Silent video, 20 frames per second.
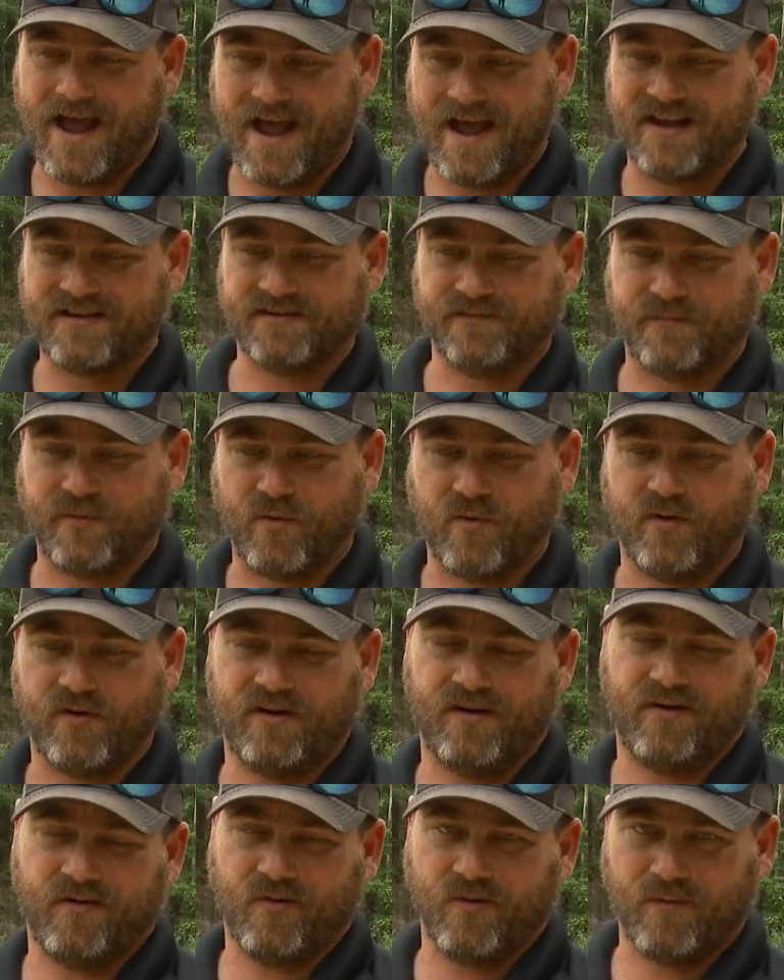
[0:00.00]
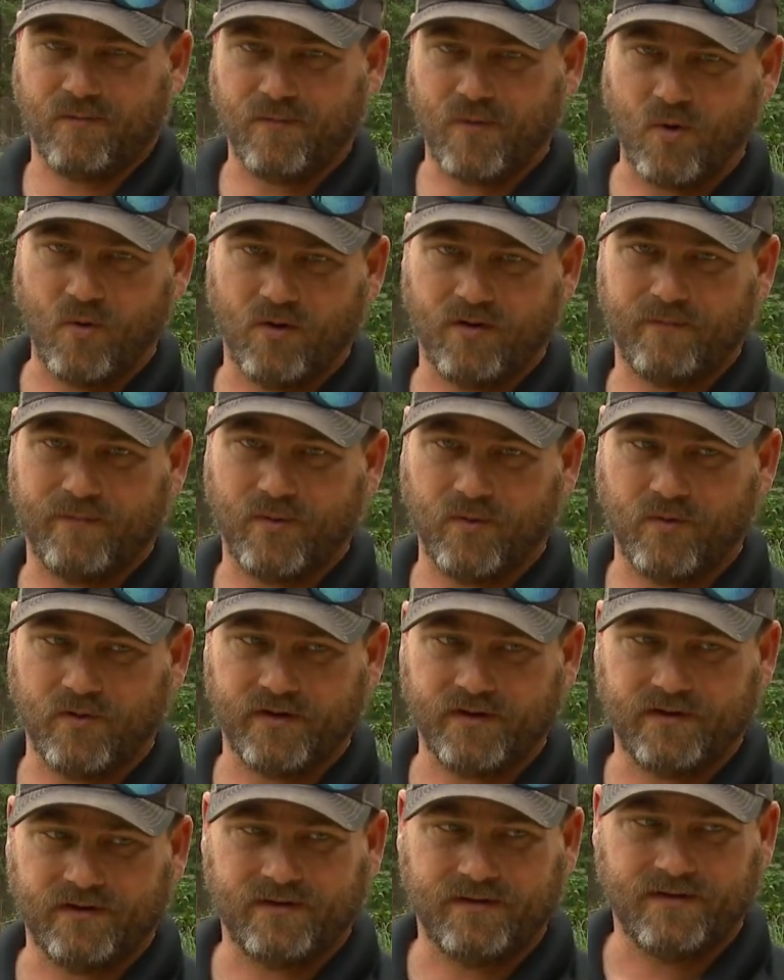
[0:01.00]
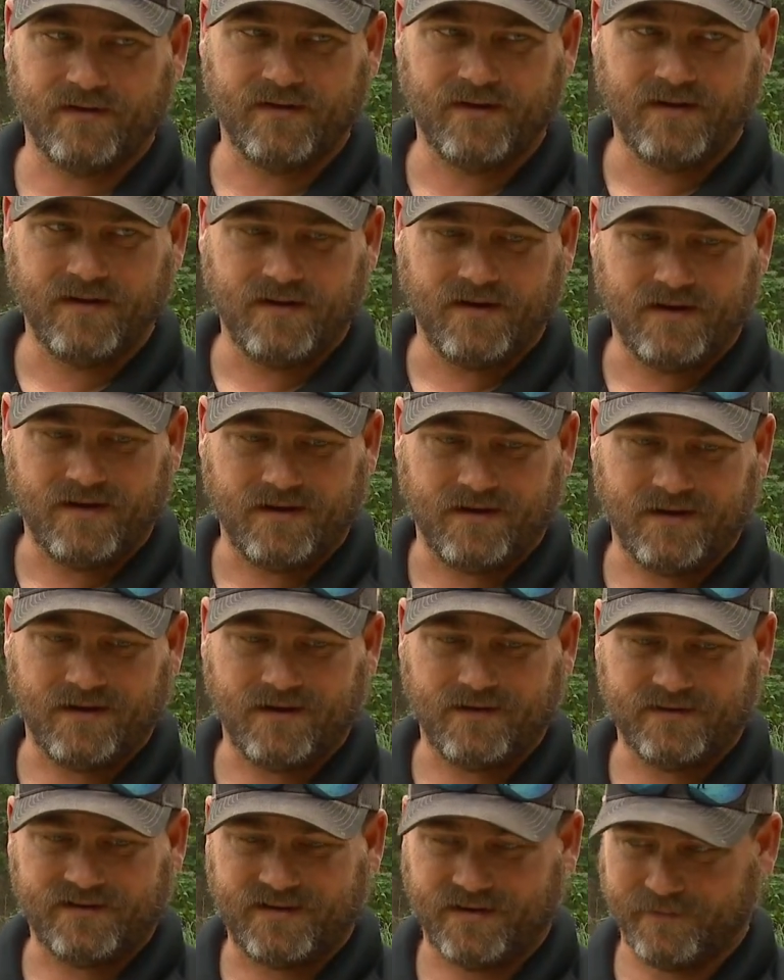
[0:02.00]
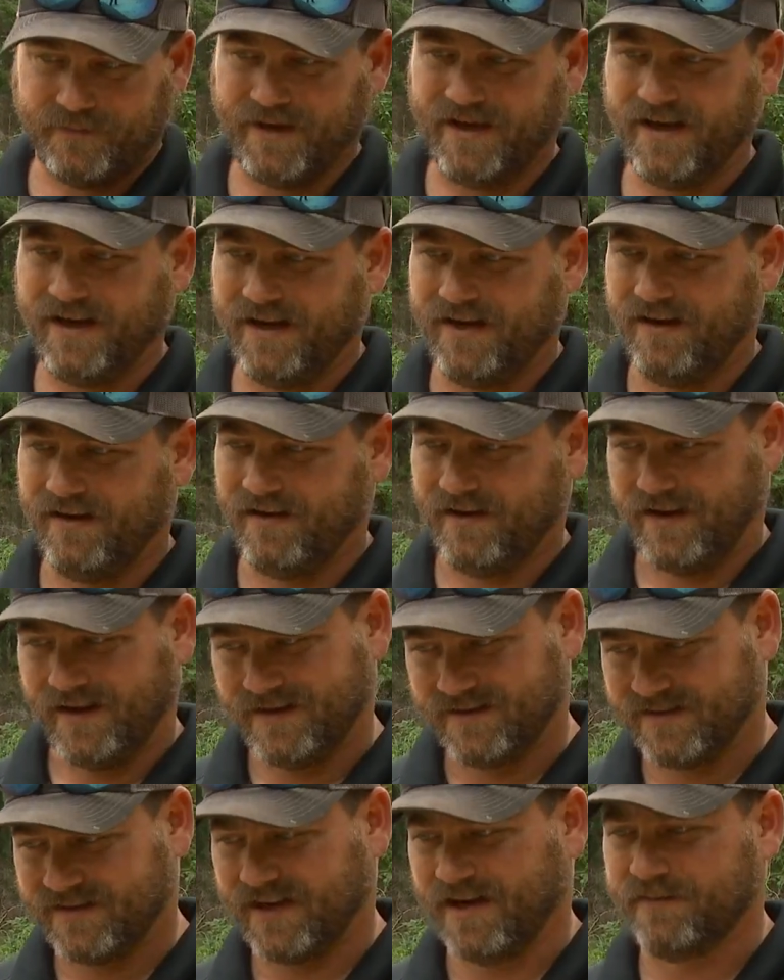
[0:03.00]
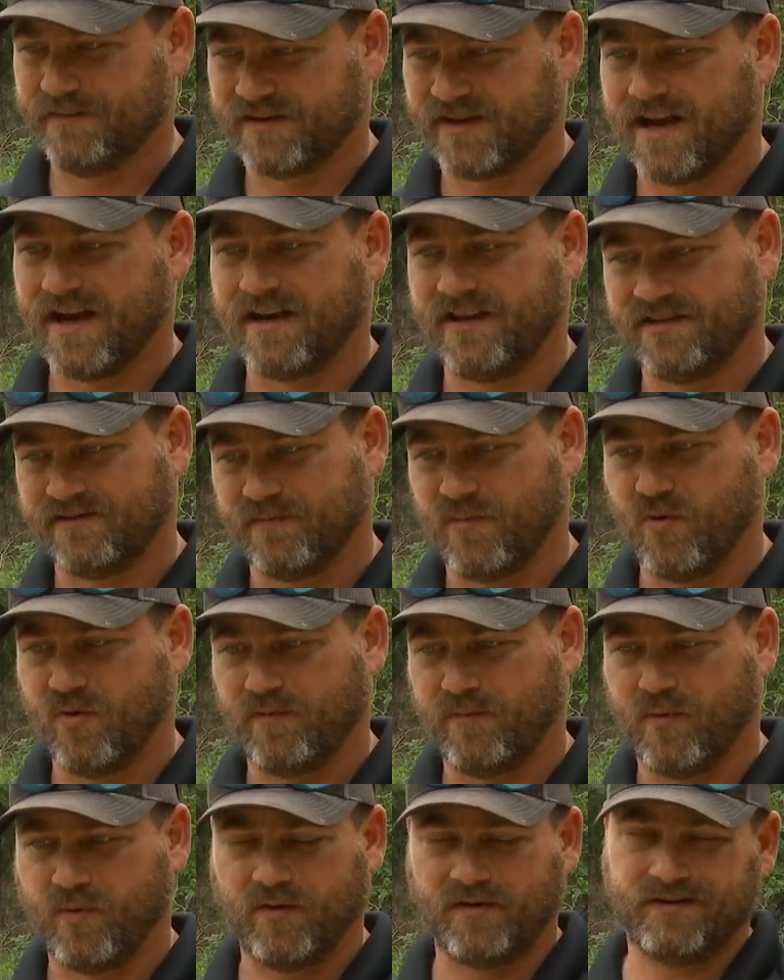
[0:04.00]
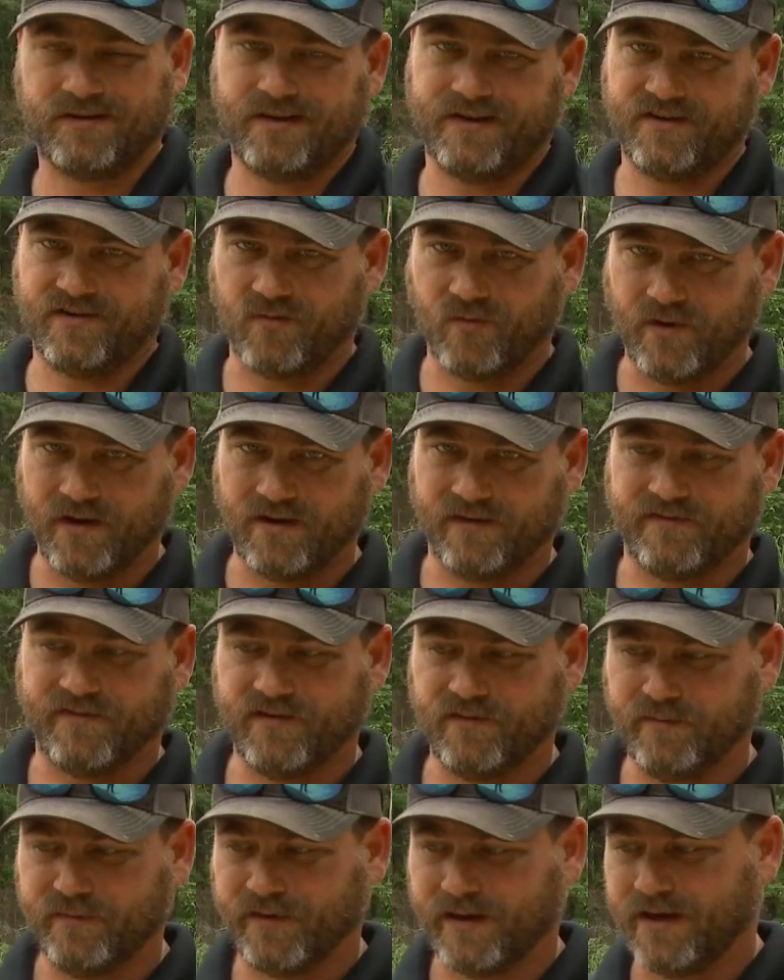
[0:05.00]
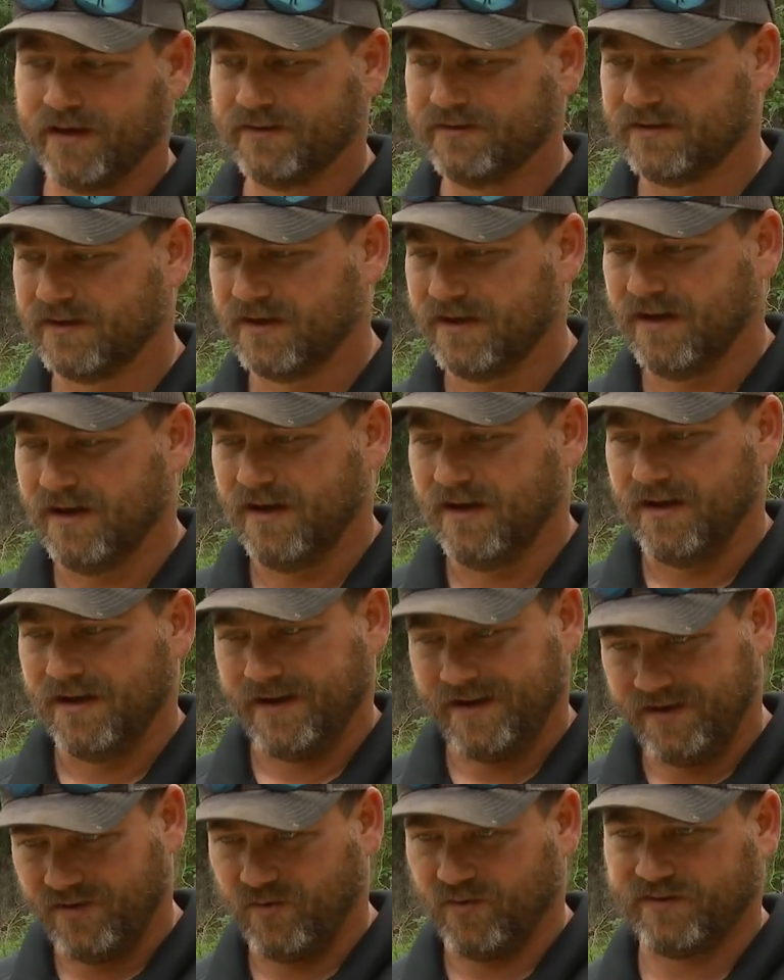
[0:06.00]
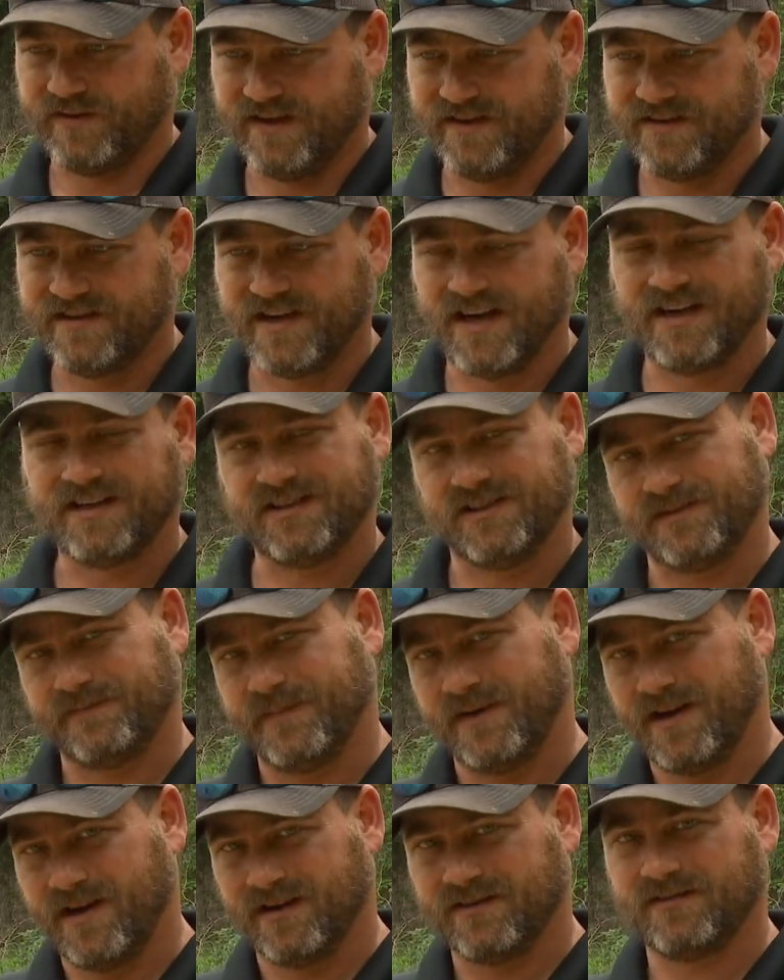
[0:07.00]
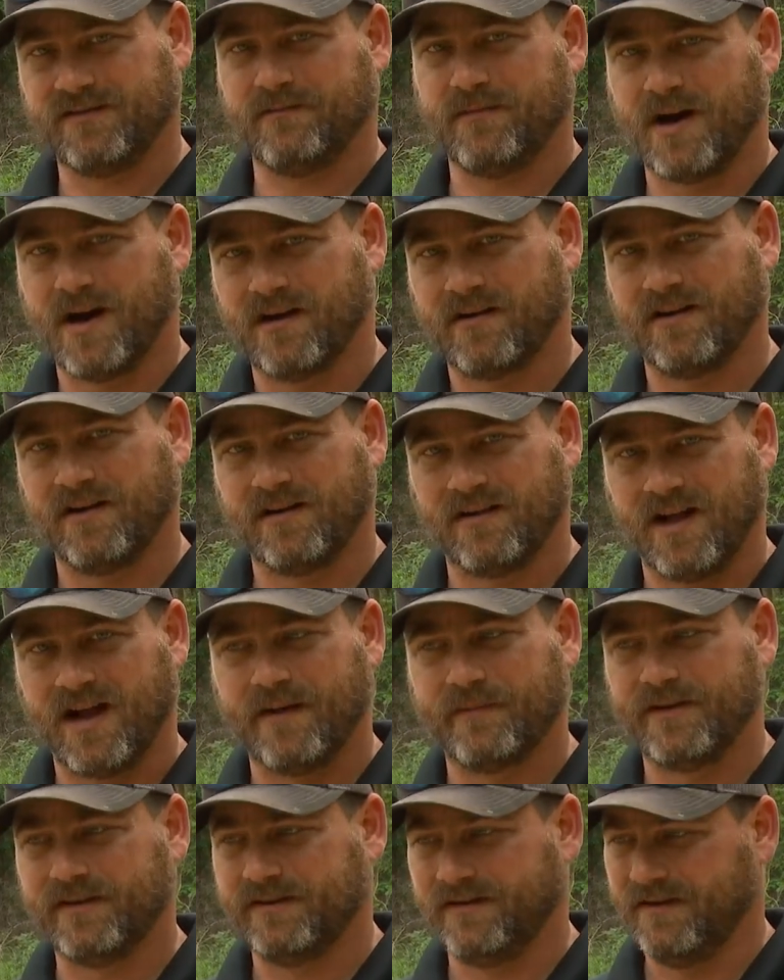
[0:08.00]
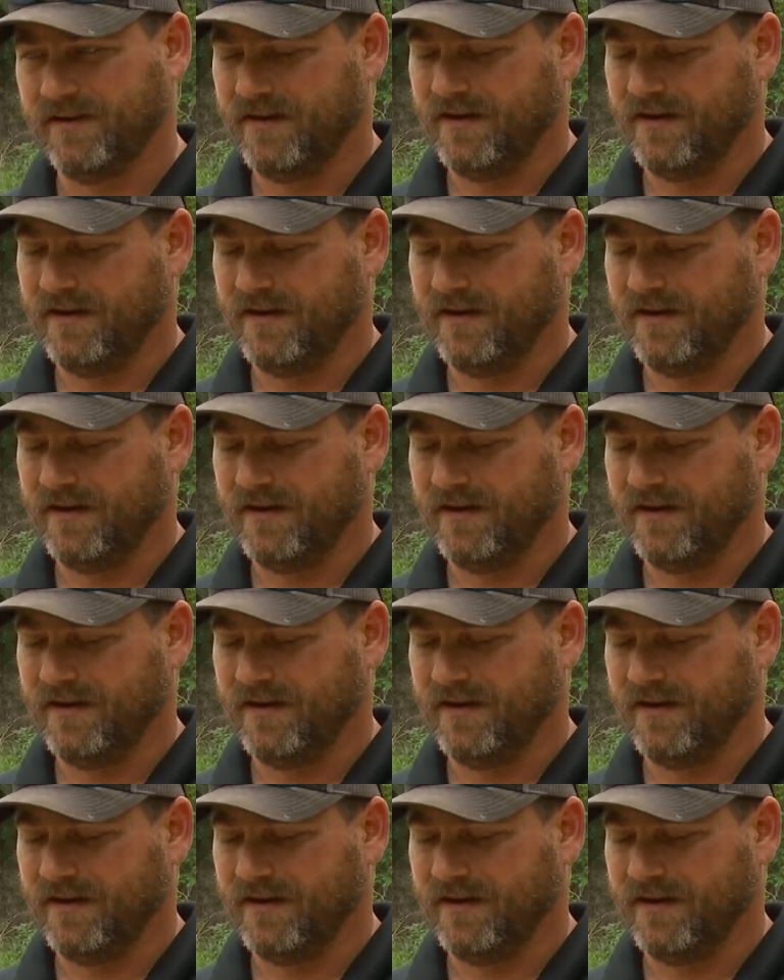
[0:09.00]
as important or more important to me. It seems like it's more important than your winter food plots in Northeast Texas because of the moderate climate.